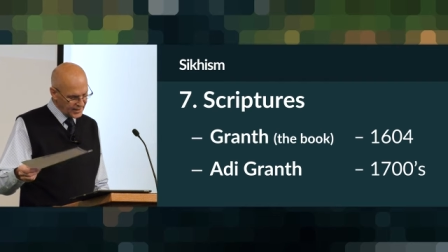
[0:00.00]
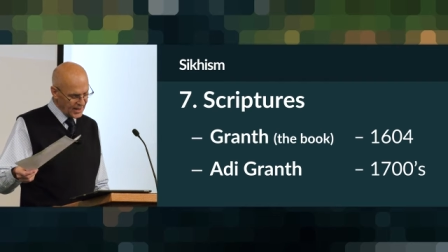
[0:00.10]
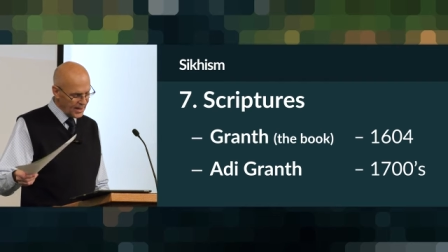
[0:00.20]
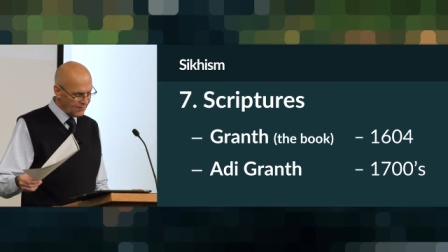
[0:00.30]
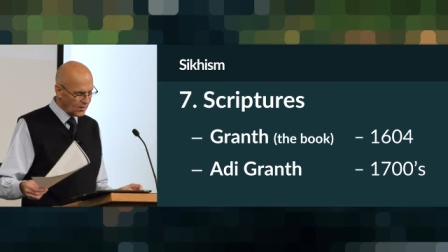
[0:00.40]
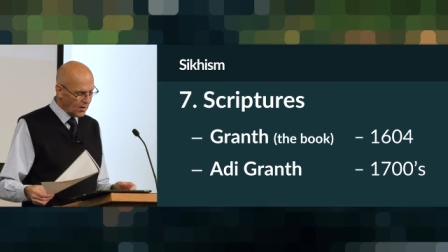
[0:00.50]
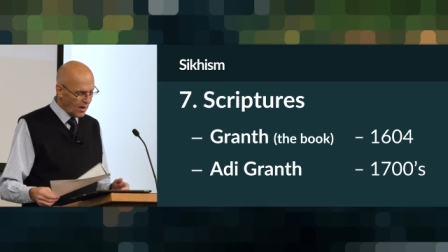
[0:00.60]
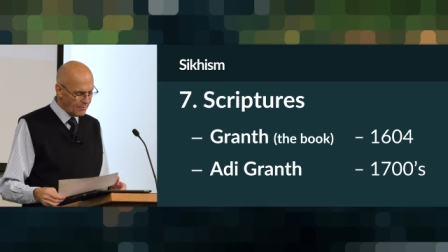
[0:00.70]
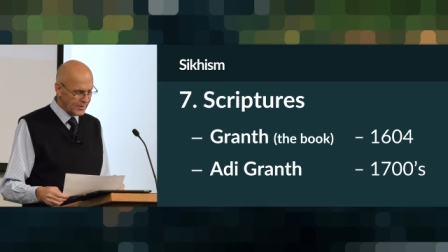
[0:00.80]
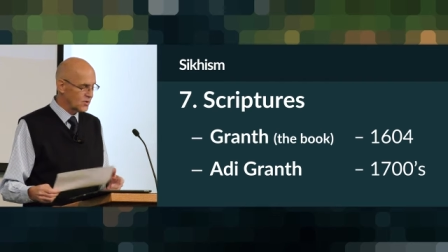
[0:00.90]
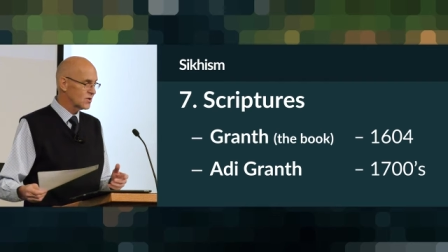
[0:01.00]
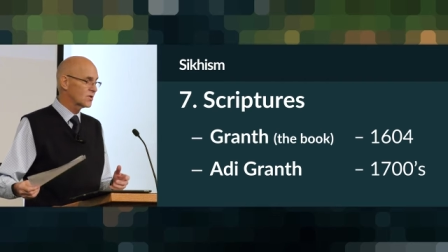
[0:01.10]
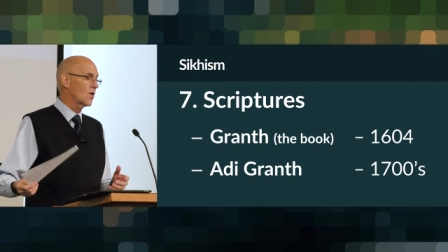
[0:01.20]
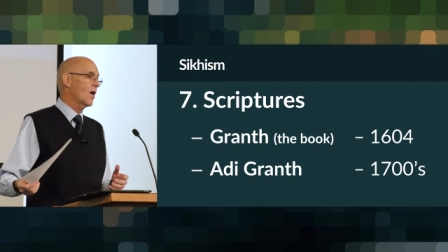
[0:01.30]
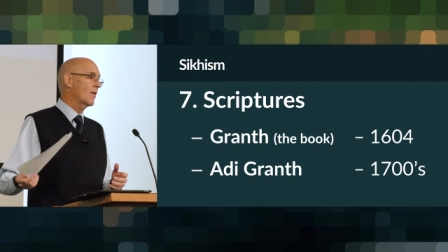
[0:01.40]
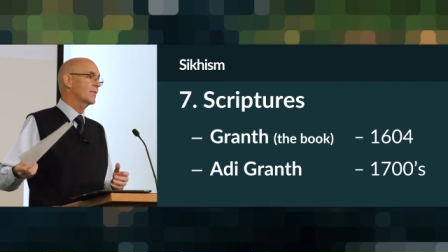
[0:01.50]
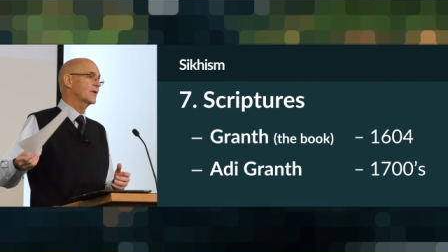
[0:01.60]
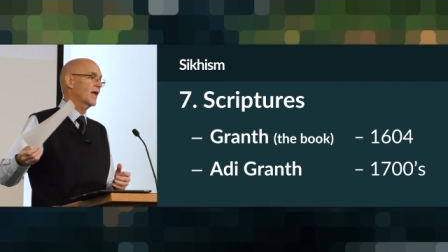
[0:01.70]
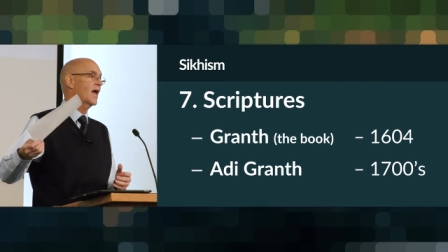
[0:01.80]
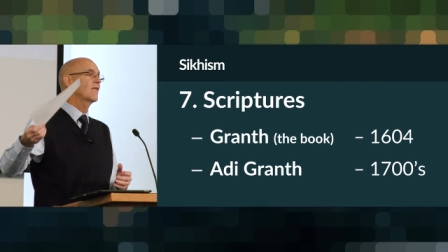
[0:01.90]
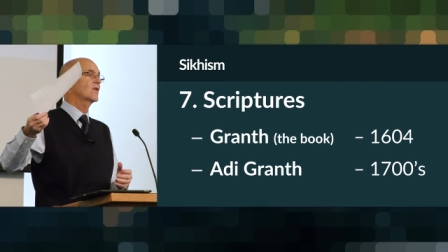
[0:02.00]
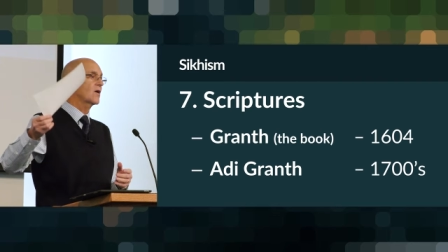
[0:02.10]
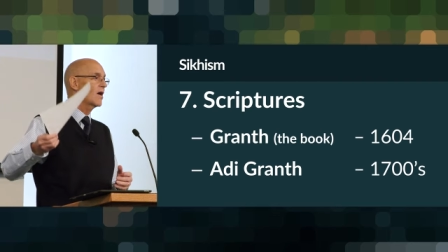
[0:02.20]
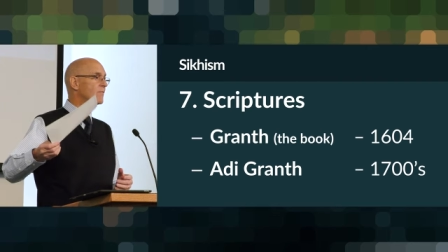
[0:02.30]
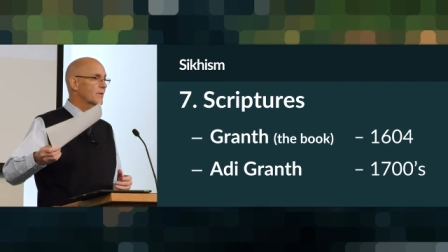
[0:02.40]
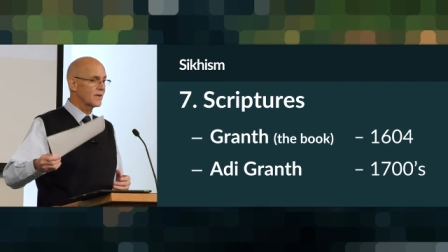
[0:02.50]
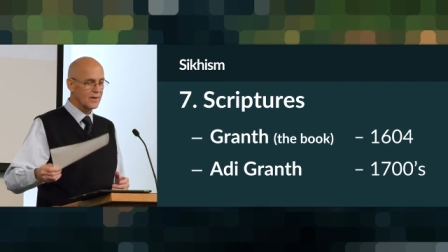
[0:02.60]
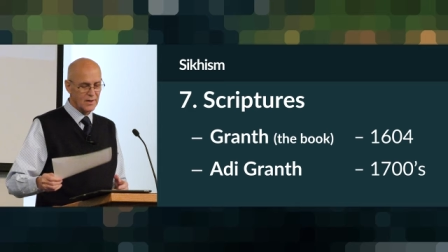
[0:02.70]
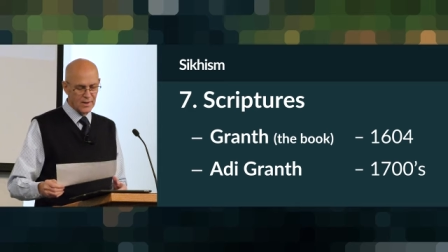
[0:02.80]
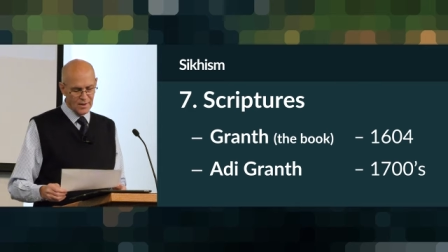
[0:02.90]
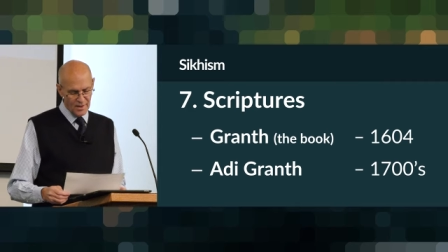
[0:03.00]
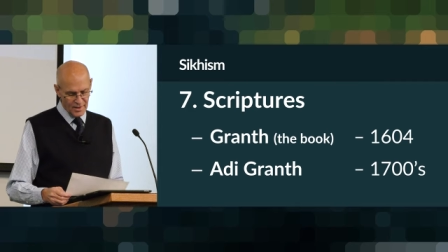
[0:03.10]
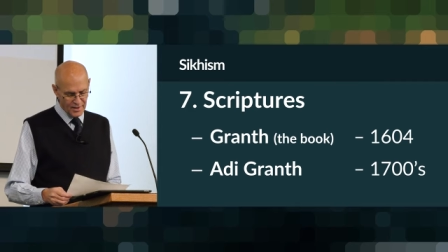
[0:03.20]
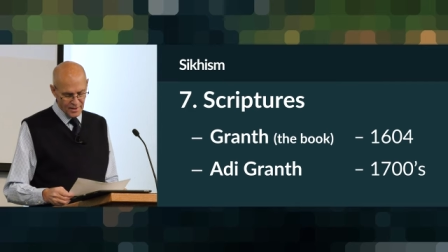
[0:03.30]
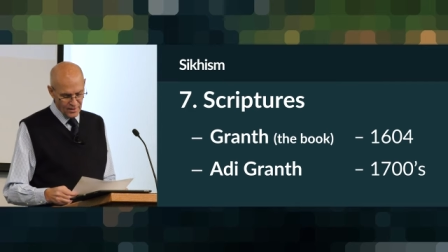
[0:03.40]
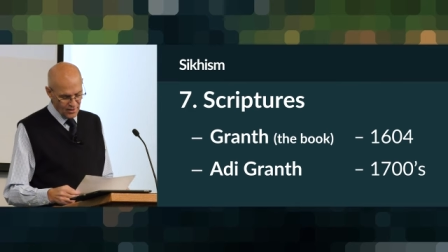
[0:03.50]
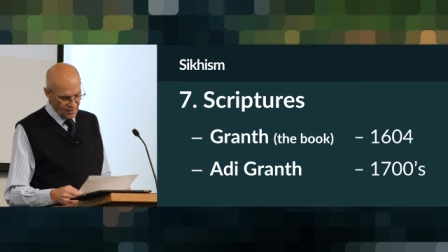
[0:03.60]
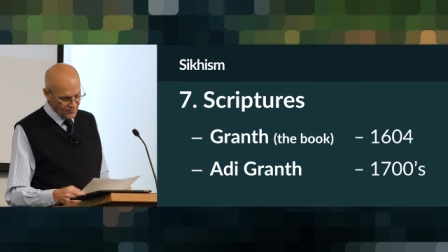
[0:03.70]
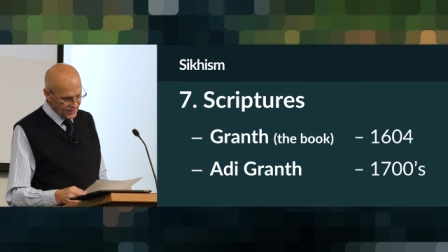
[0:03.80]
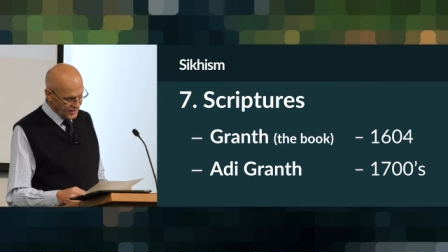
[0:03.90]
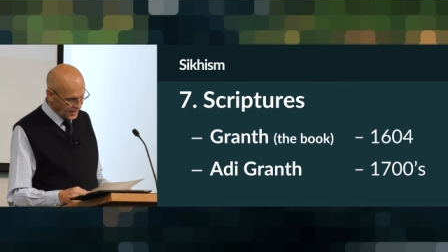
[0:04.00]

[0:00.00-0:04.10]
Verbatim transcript: and I have a copy, just so happen to have a copy uh, here of an